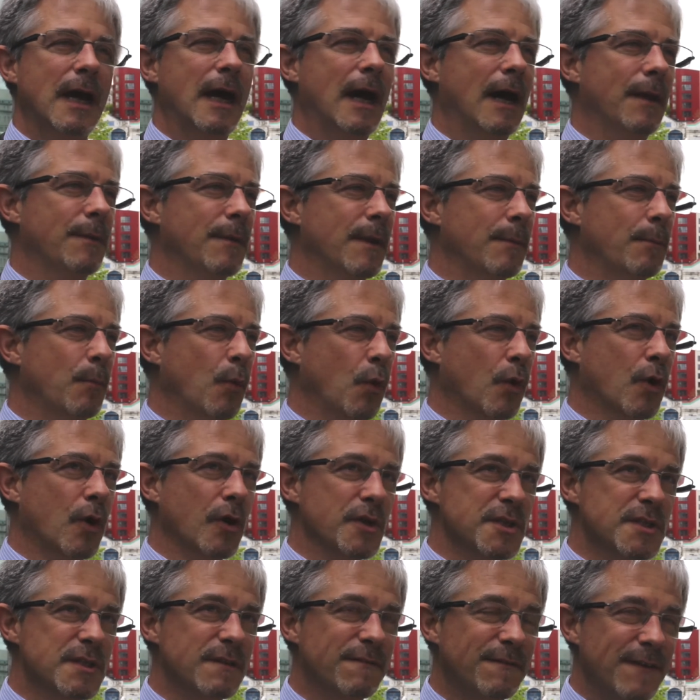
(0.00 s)
and more
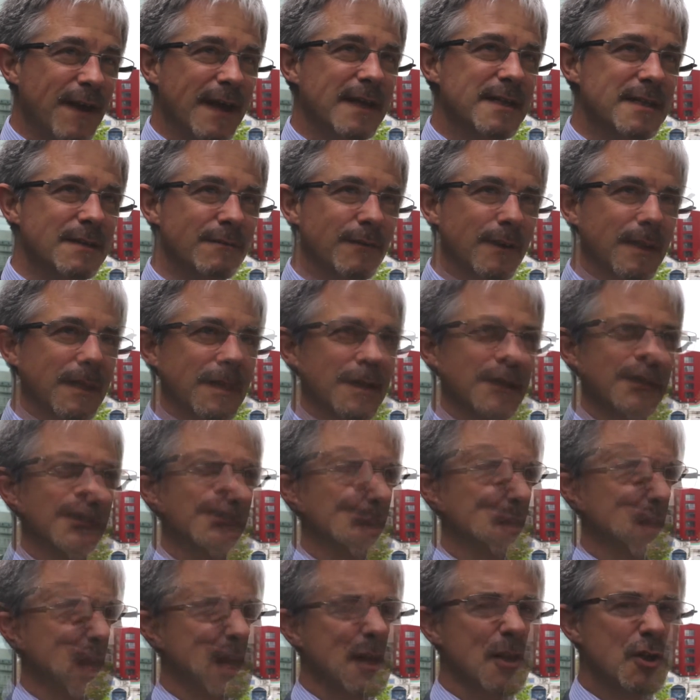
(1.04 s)
cost effectively.
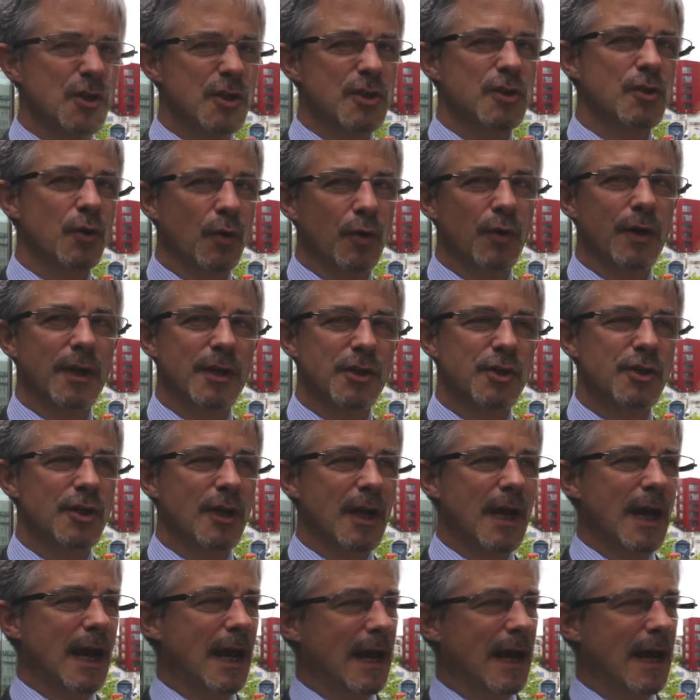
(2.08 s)
Energy storage